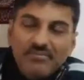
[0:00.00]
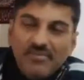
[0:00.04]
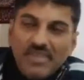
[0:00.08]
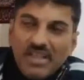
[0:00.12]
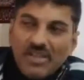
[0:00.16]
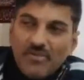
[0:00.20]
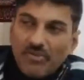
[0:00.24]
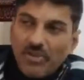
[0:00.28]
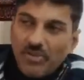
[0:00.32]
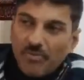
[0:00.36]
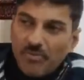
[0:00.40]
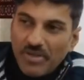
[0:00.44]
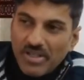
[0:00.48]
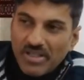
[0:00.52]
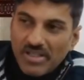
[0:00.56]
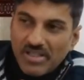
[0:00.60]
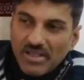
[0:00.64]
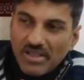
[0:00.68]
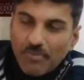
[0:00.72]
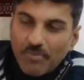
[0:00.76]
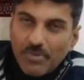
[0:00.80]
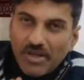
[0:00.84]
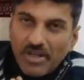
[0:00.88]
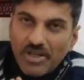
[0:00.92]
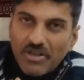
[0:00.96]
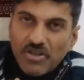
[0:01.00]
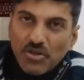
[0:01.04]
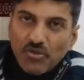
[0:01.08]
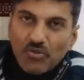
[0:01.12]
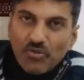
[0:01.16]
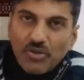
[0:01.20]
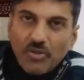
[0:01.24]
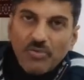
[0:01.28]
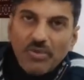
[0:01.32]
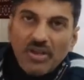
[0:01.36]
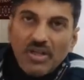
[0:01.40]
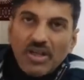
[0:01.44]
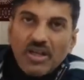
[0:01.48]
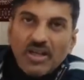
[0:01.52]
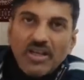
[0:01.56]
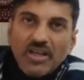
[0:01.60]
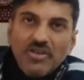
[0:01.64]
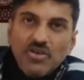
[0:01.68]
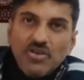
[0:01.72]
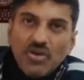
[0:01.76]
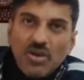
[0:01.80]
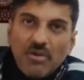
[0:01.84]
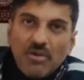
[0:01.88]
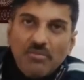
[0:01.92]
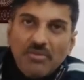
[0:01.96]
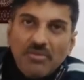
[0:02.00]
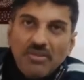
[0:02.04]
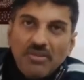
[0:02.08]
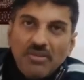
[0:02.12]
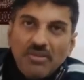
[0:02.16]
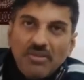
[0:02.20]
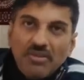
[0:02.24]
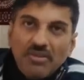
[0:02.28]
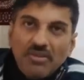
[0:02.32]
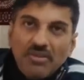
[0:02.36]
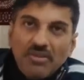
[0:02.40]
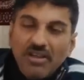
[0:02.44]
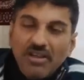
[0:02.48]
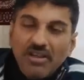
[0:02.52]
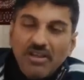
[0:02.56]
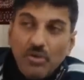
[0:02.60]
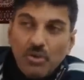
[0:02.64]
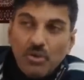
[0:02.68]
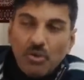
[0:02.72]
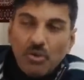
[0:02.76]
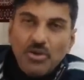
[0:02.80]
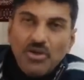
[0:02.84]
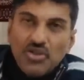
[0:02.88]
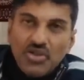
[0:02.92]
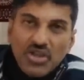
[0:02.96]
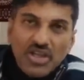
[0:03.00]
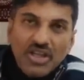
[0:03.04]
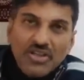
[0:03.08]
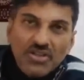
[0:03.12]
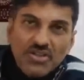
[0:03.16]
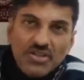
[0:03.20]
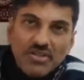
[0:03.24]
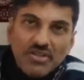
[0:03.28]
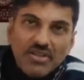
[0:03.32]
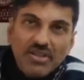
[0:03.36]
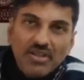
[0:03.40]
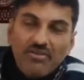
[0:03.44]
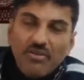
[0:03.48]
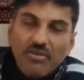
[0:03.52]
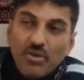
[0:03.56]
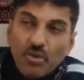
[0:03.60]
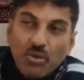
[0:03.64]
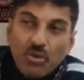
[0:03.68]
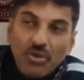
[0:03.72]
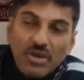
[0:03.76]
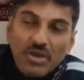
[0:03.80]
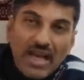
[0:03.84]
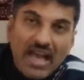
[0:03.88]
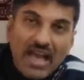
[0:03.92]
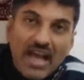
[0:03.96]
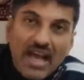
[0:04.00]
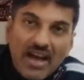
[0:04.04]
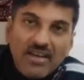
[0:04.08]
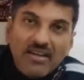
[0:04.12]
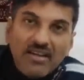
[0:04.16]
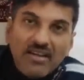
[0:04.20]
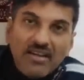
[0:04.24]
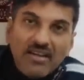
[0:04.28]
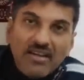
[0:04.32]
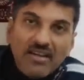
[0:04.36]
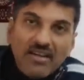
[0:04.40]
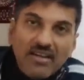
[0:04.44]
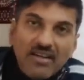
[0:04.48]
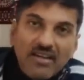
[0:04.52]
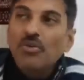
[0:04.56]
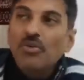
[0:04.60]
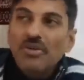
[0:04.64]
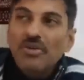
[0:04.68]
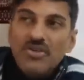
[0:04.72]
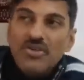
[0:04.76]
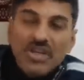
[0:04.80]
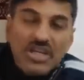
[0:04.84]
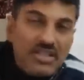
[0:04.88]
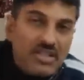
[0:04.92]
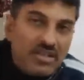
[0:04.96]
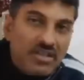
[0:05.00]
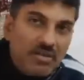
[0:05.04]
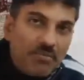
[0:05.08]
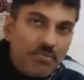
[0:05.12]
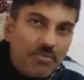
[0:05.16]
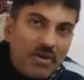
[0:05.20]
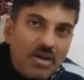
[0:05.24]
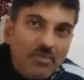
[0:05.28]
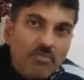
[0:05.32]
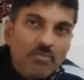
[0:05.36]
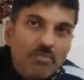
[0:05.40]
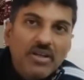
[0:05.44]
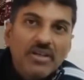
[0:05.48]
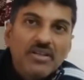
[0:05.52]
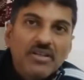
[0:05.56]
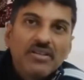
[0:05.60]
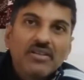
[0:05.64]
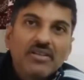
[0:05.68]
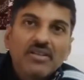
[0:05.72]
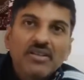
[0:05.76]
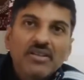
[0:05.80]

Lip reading: It may separate you from the current job if you don't change, if you don't add, if you don't change the department.